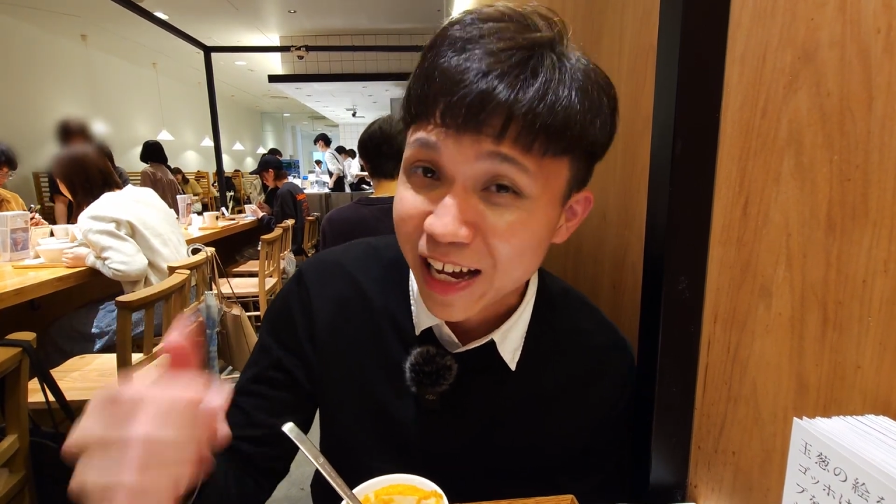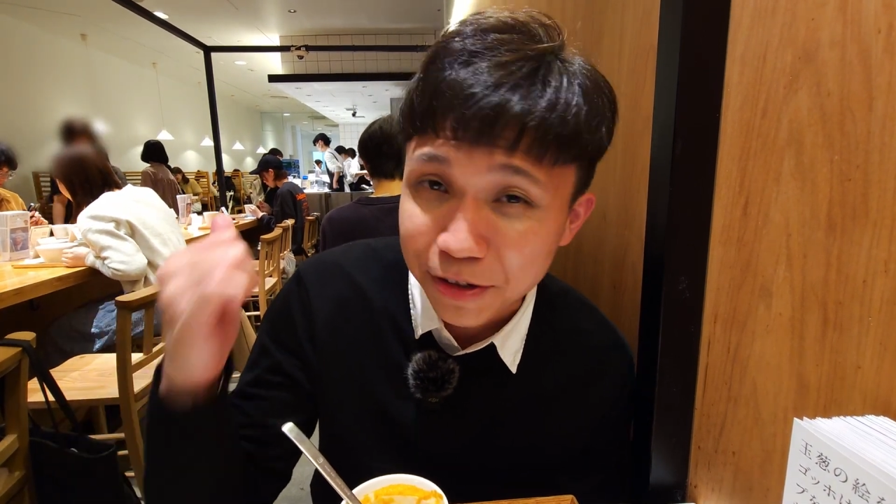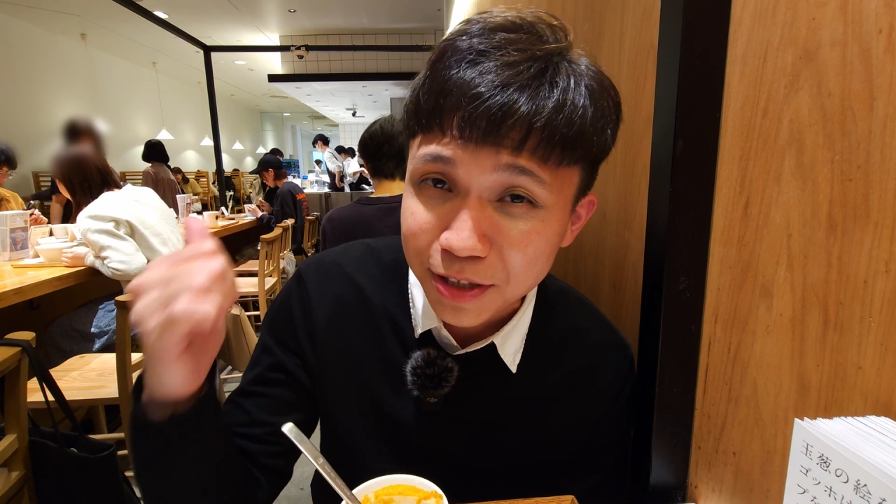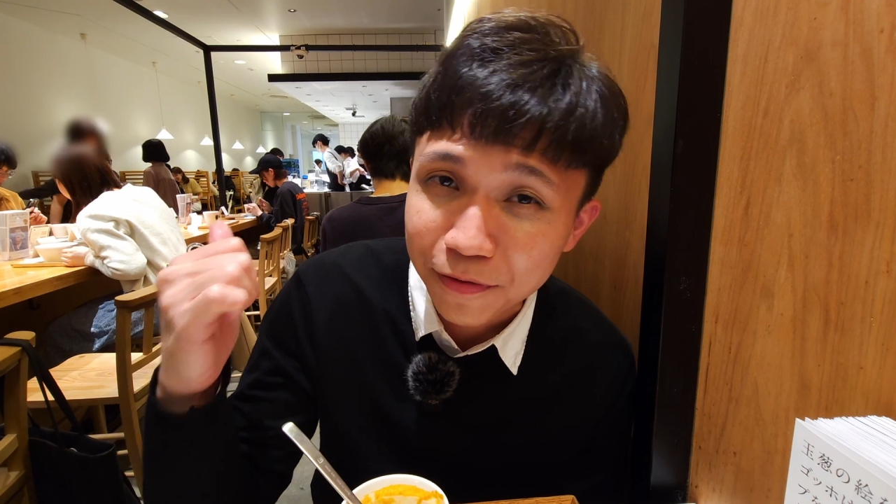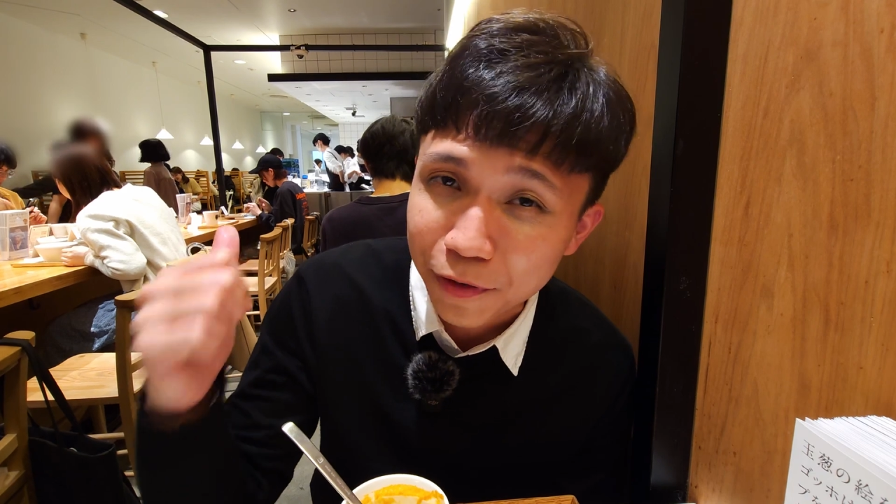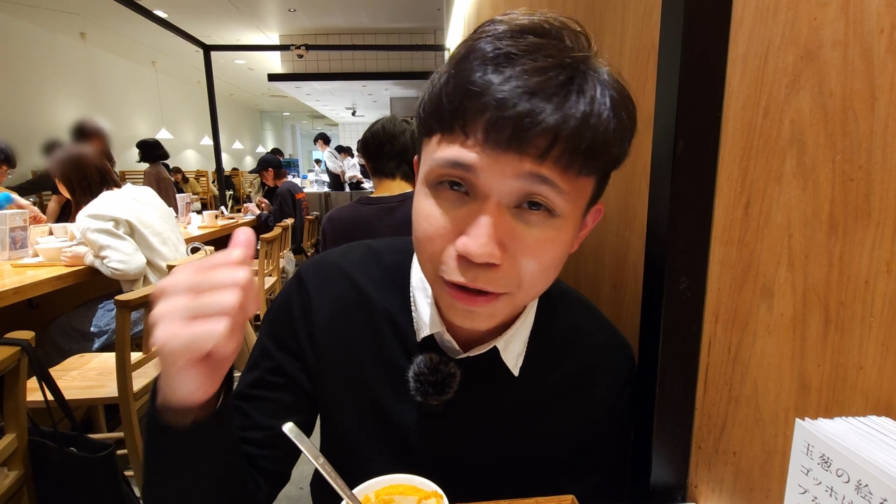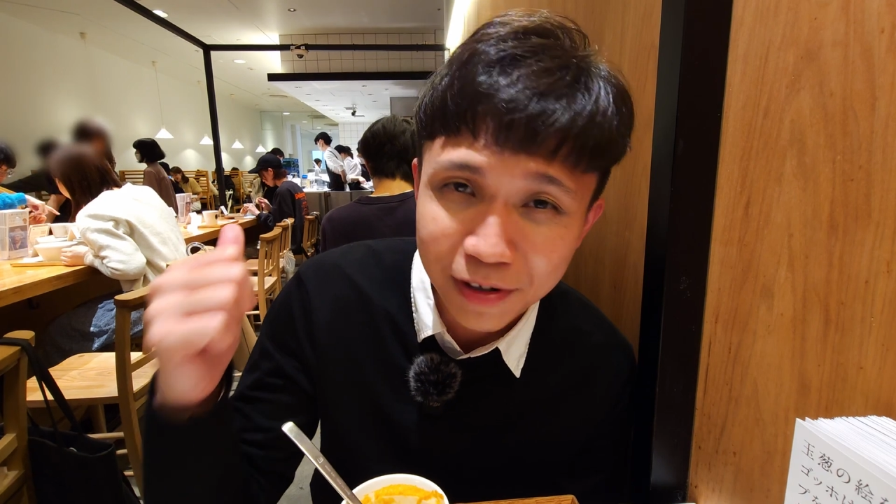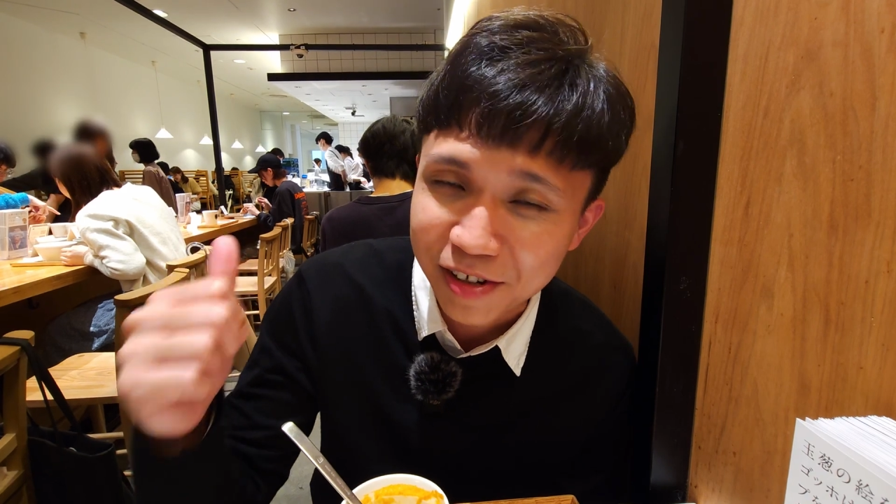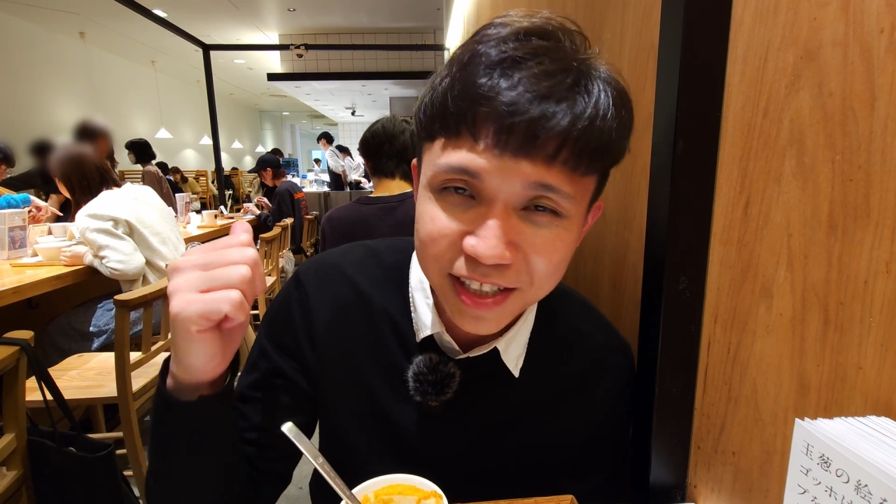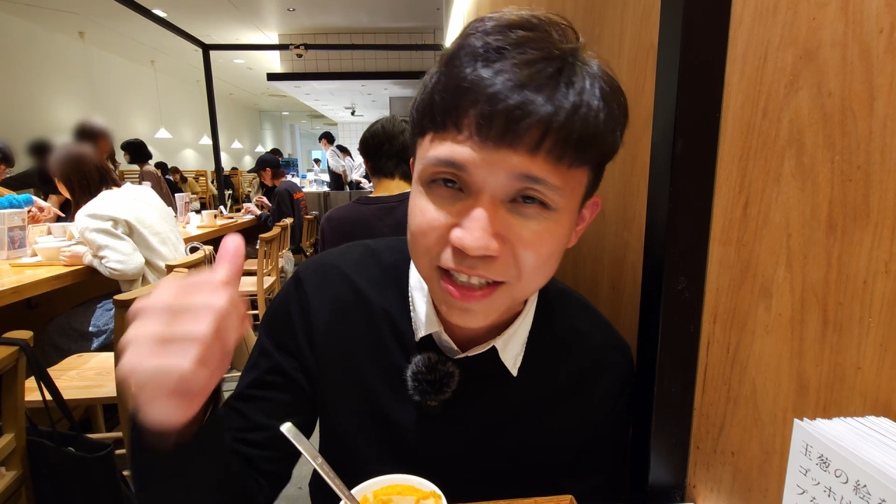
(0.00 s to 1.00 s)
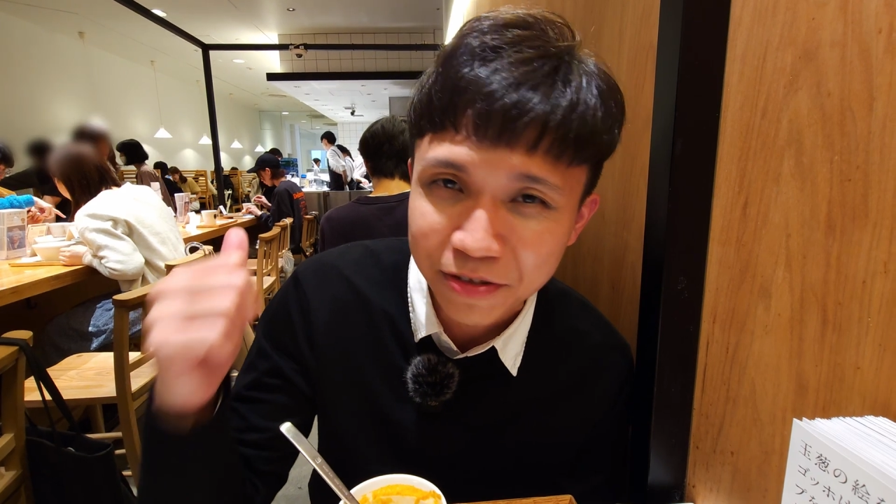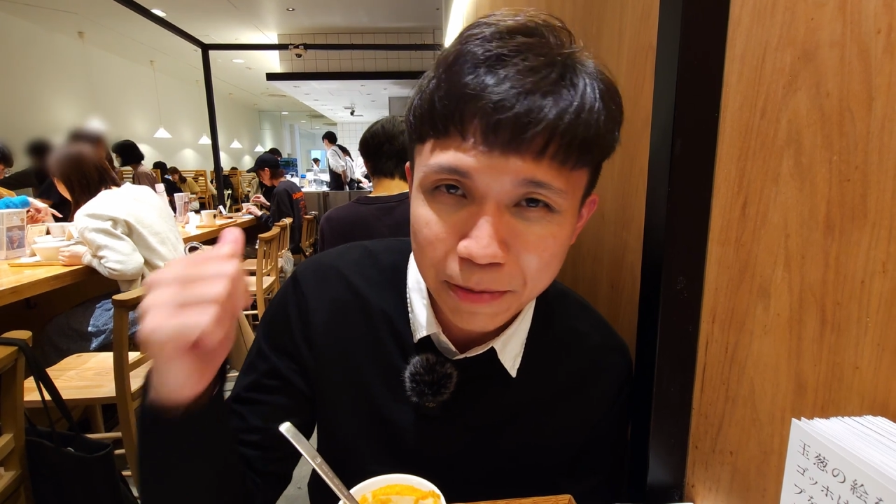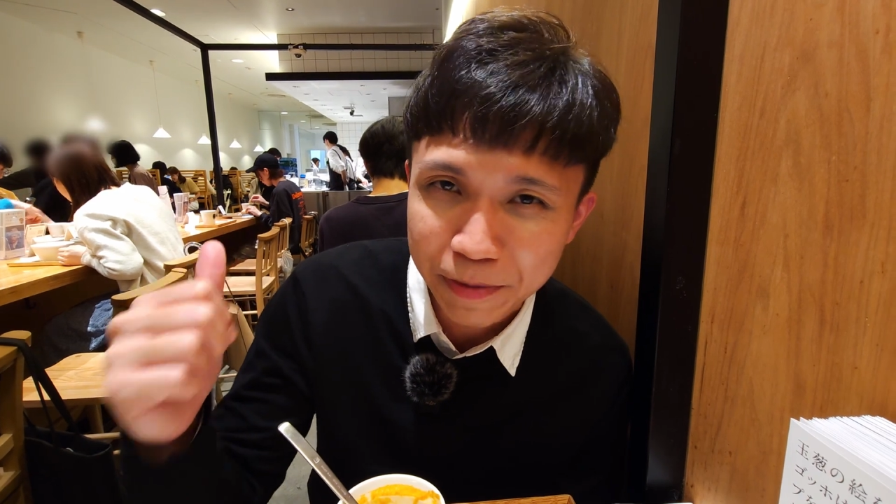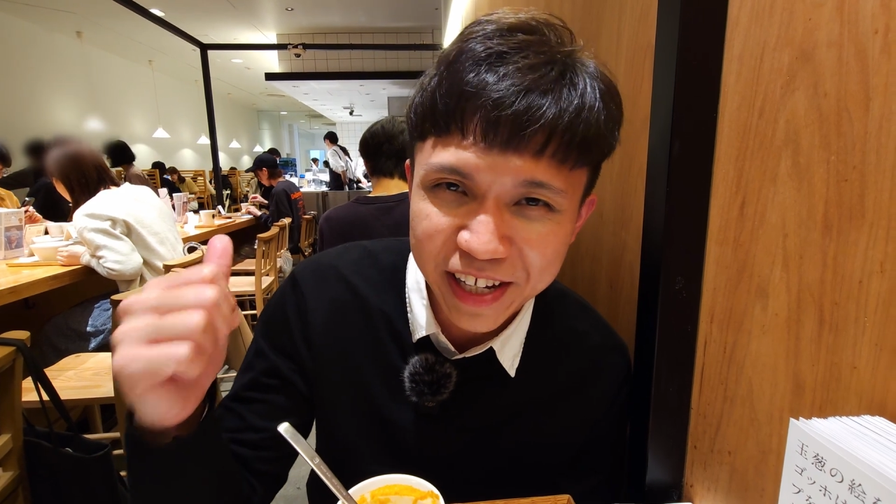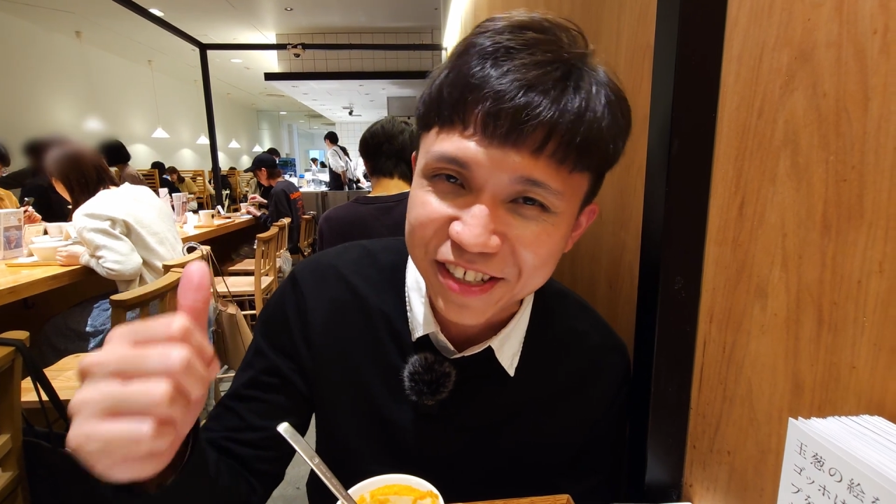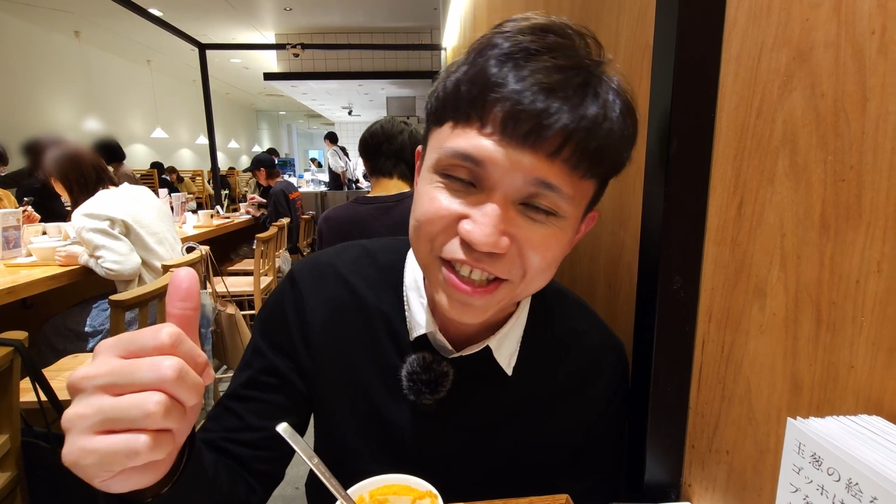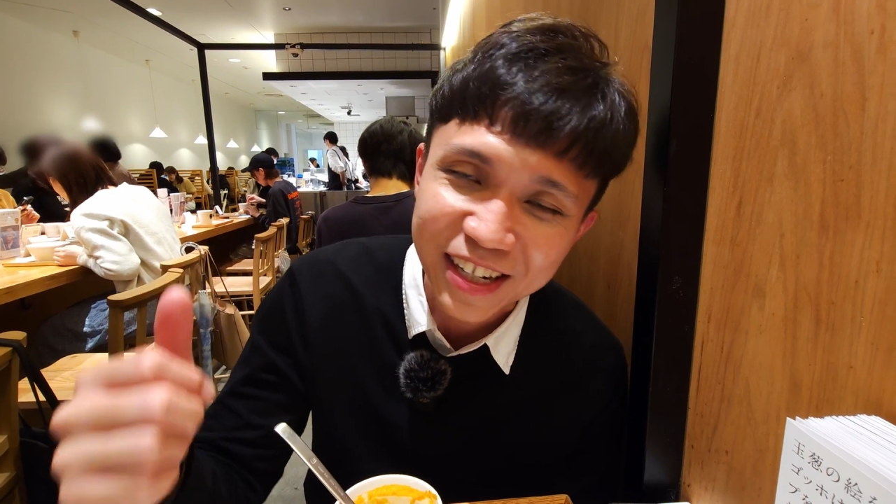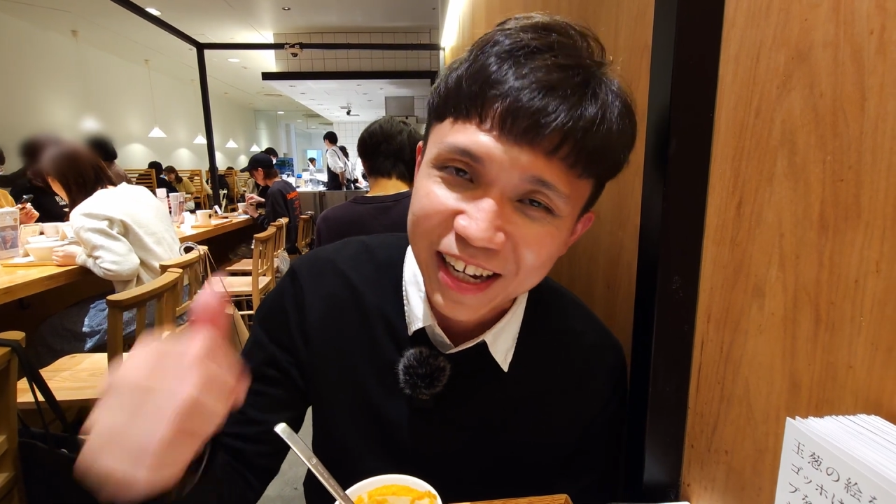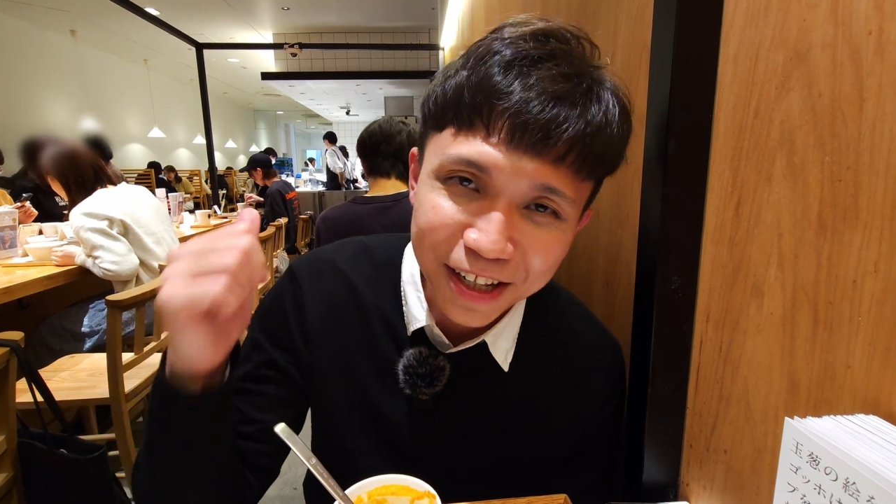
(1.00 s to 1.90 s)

And also follow our Instagram page.